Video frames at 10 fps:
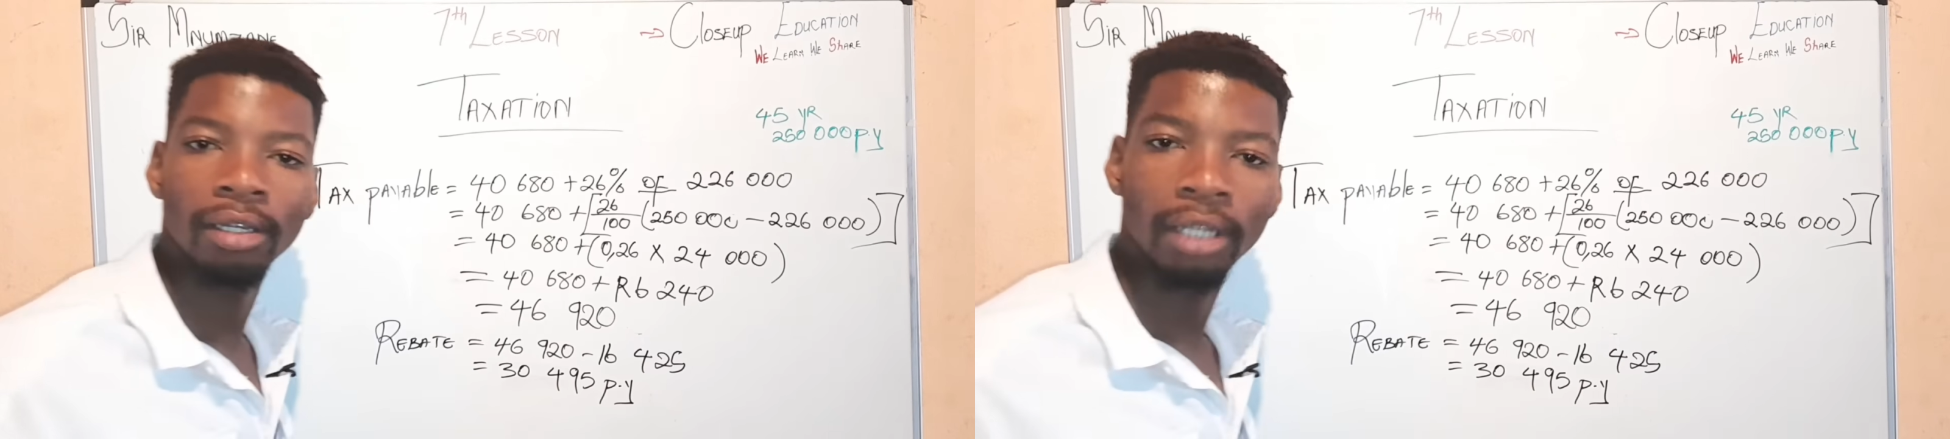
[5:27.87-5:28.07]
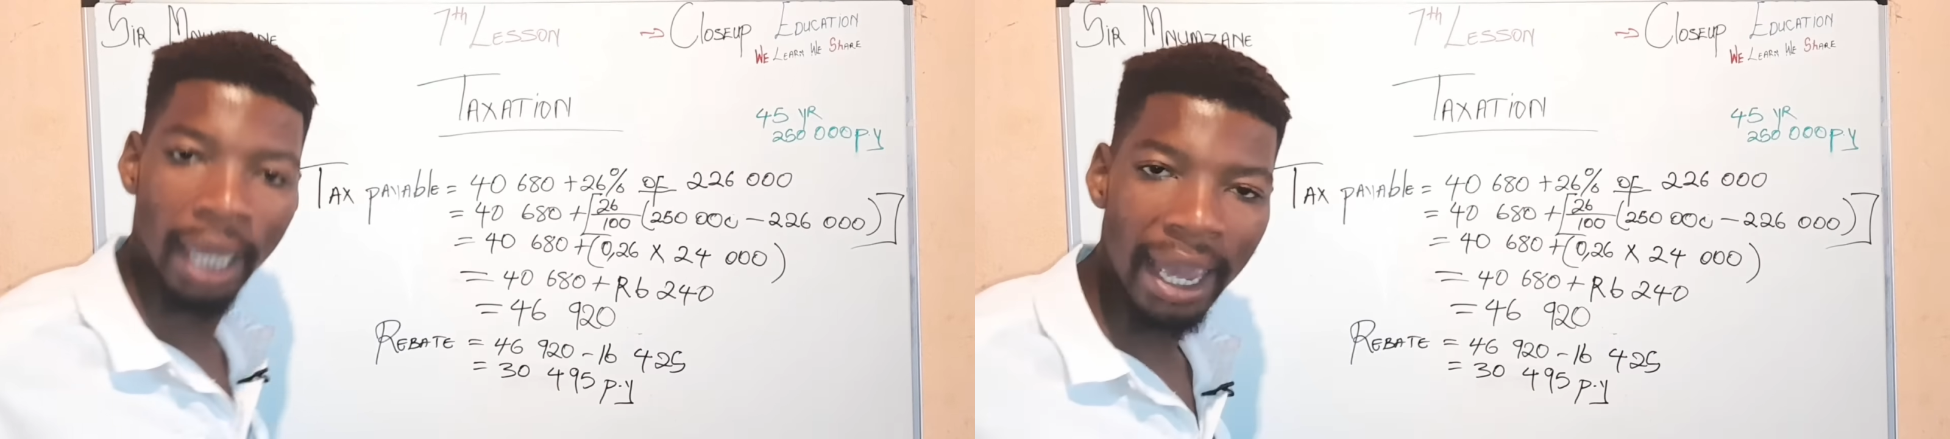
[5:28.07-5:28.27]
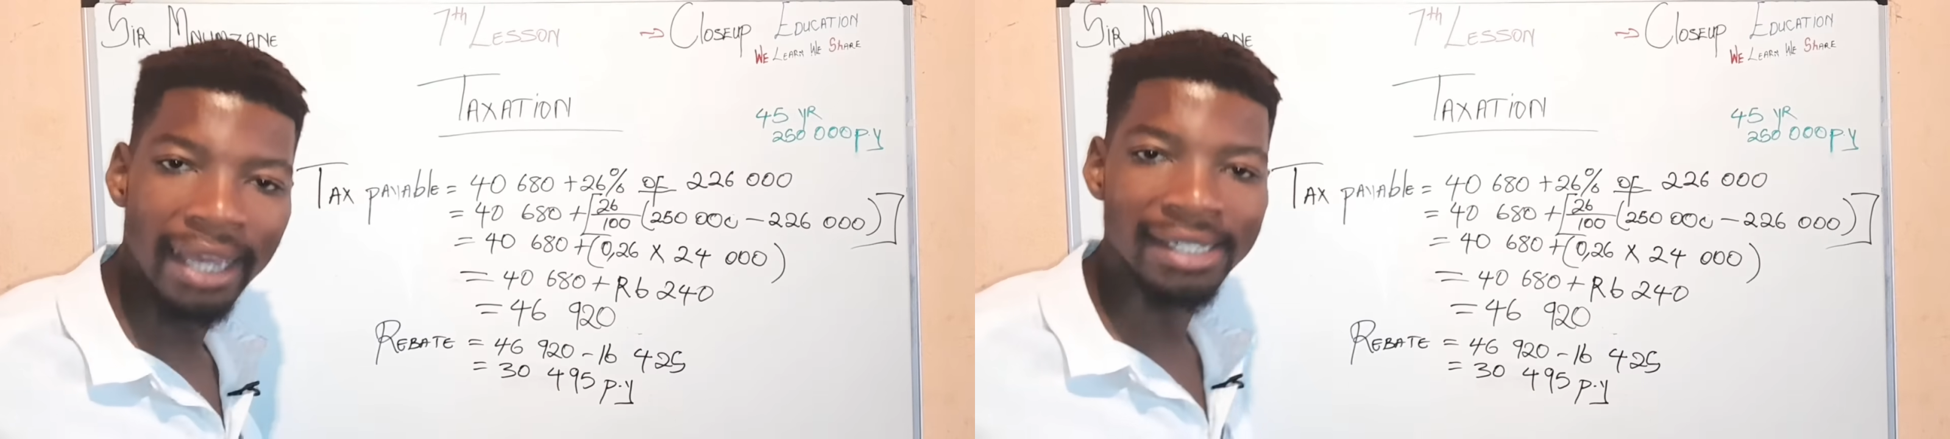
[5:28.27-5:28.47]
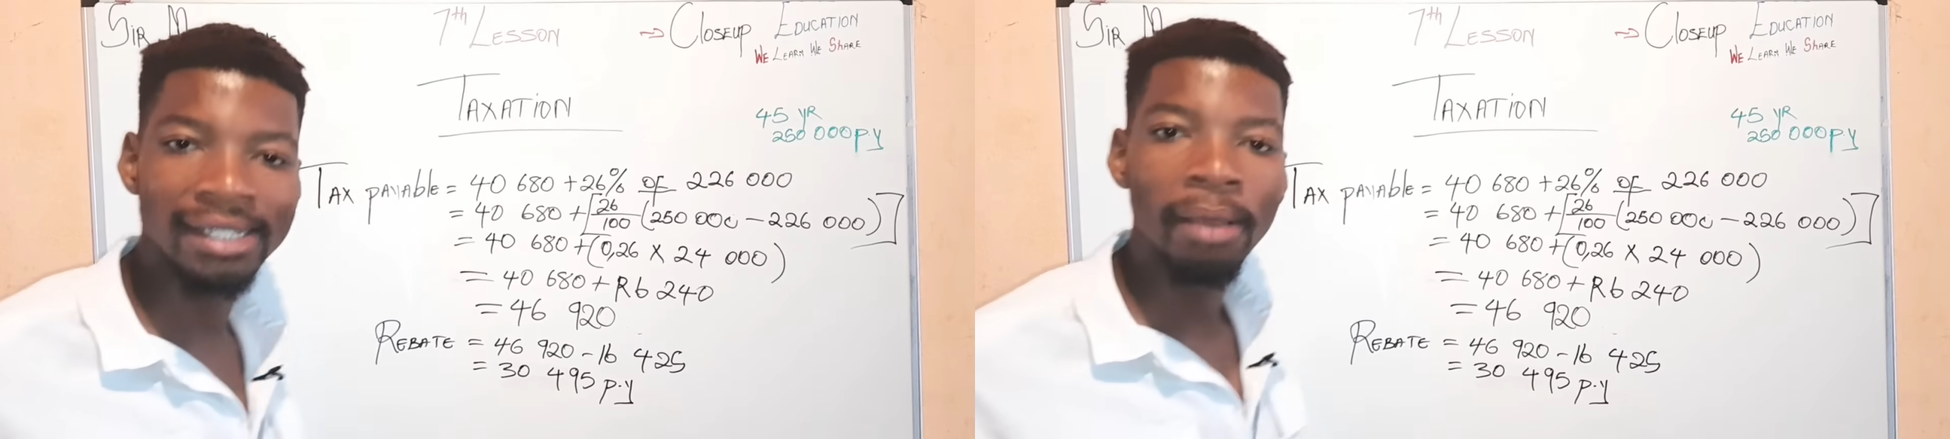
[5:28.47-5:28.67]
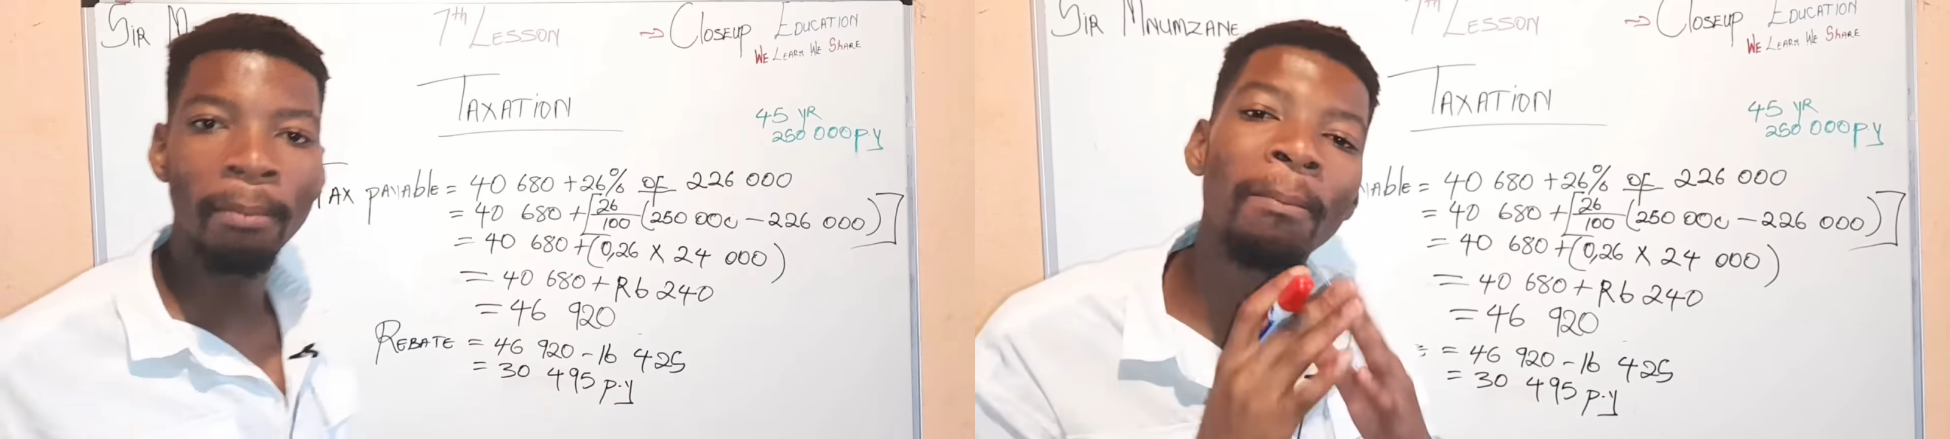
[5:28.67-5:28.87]

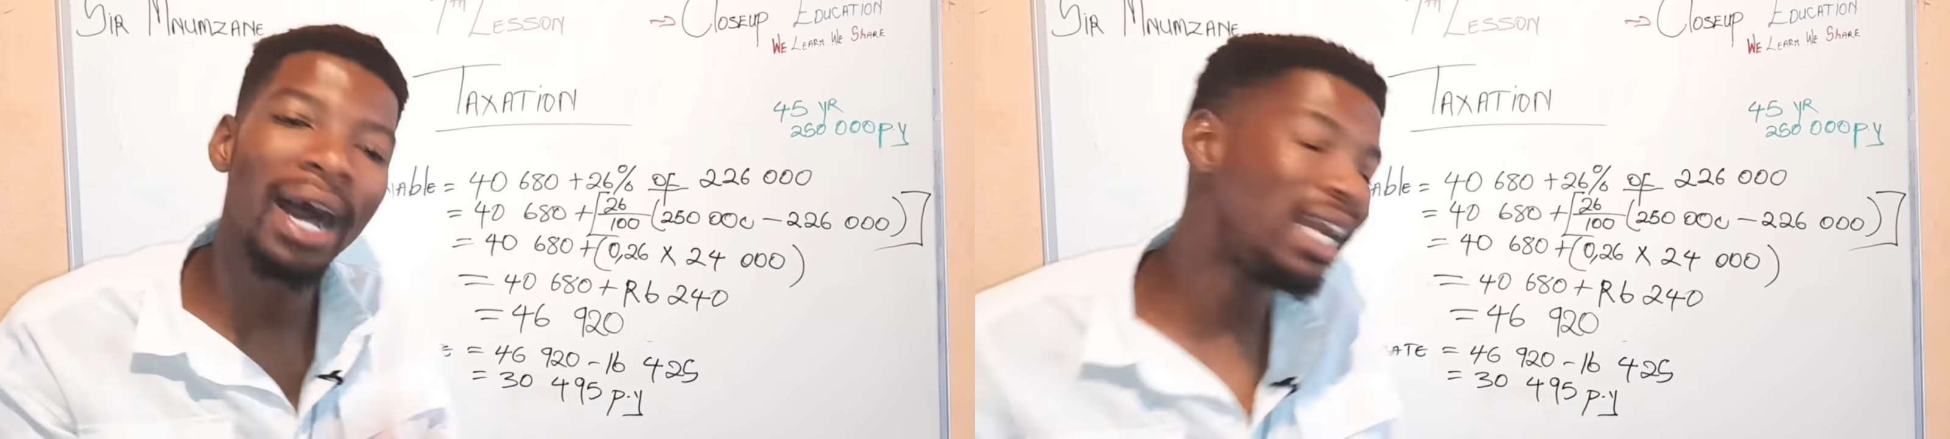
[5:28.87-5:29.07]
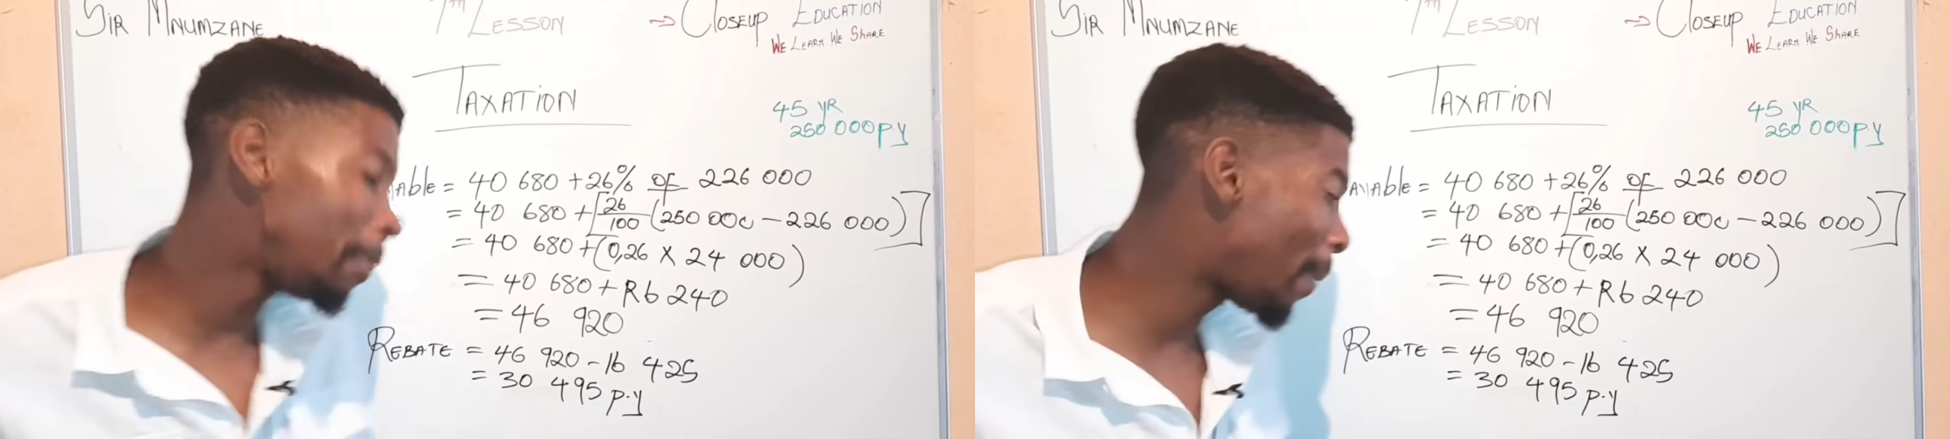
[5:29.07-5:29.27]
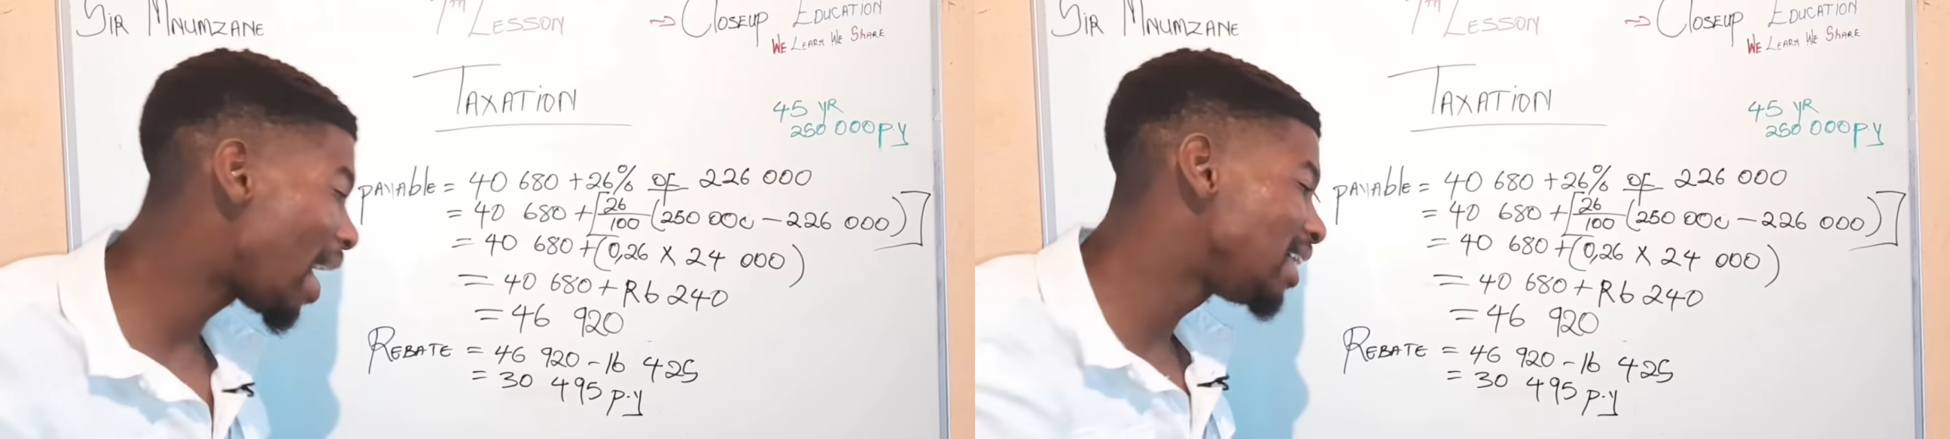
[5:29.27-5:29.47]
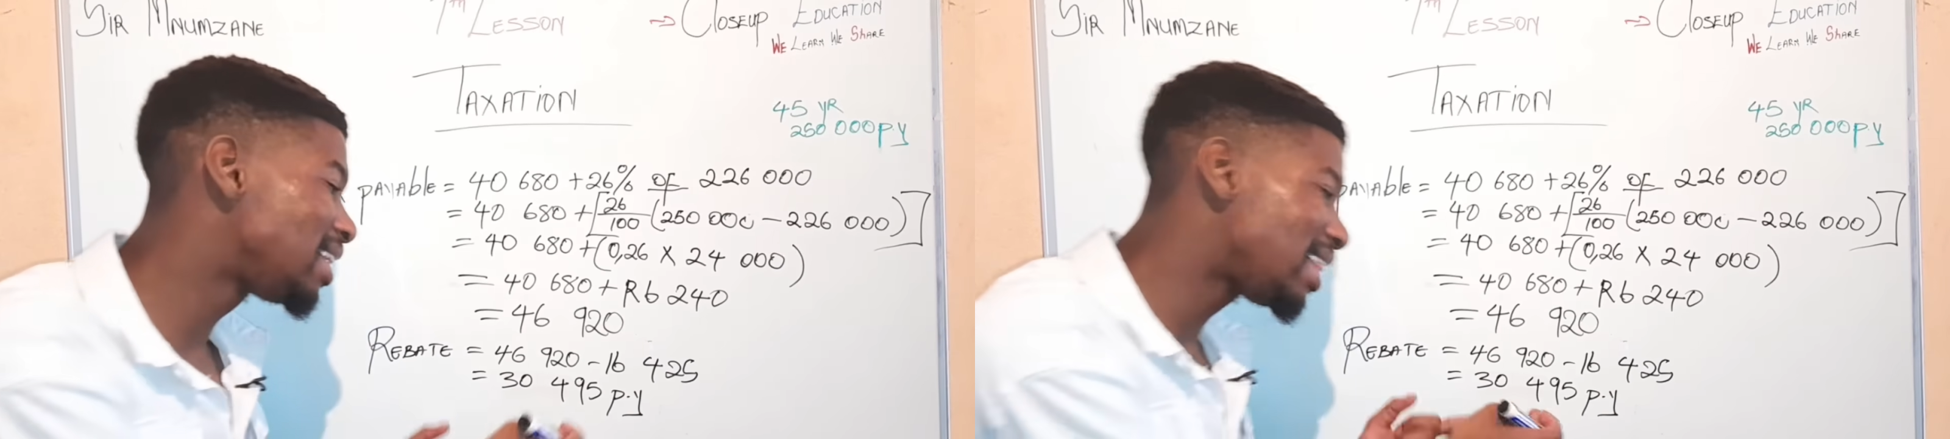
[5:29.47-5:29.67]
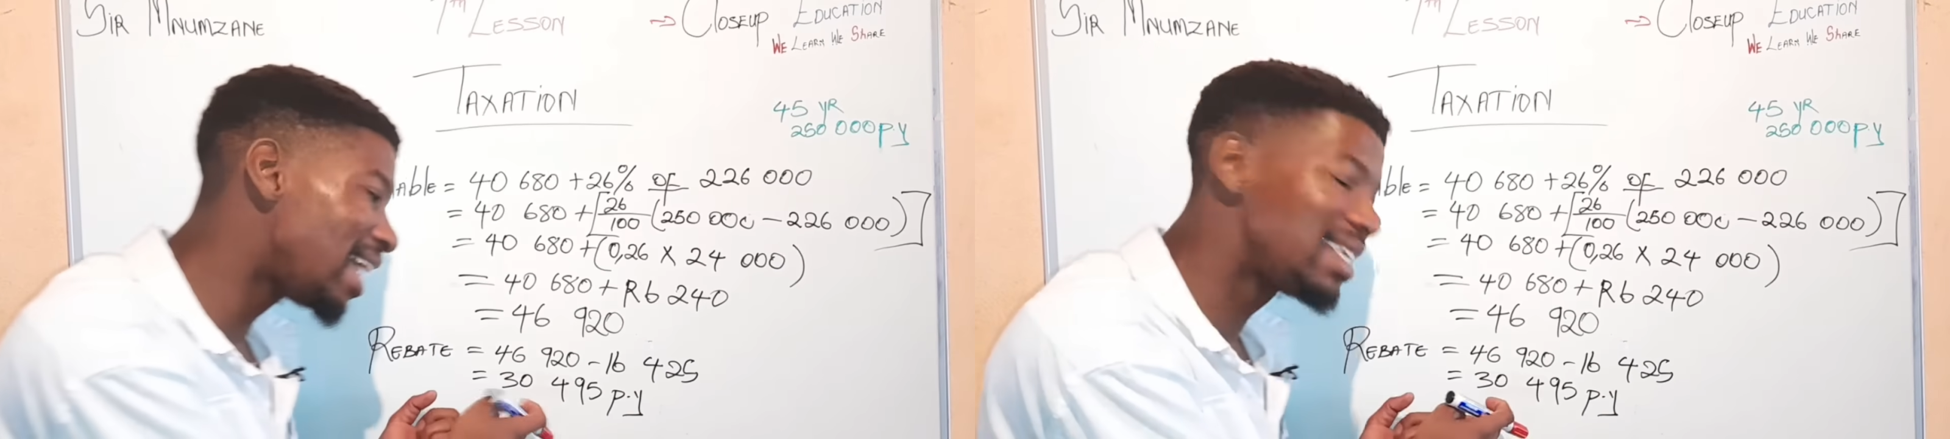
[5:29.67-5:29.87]
Yes, Mbali
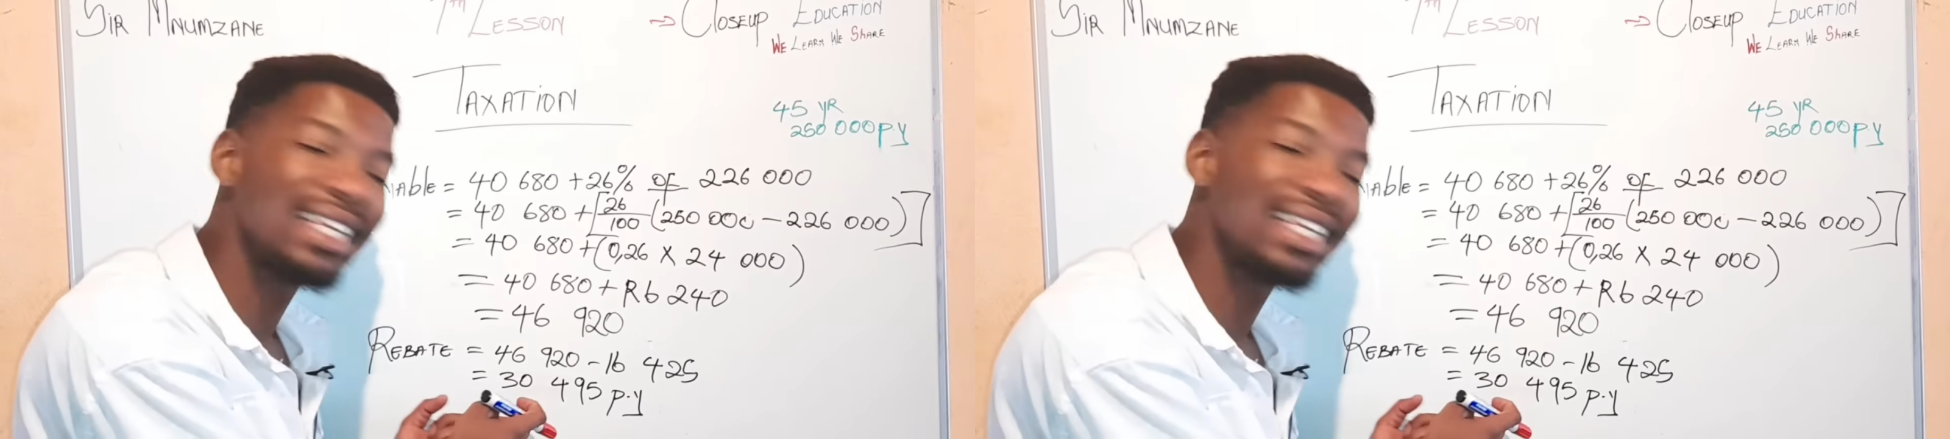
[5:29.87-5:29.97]
pays thirty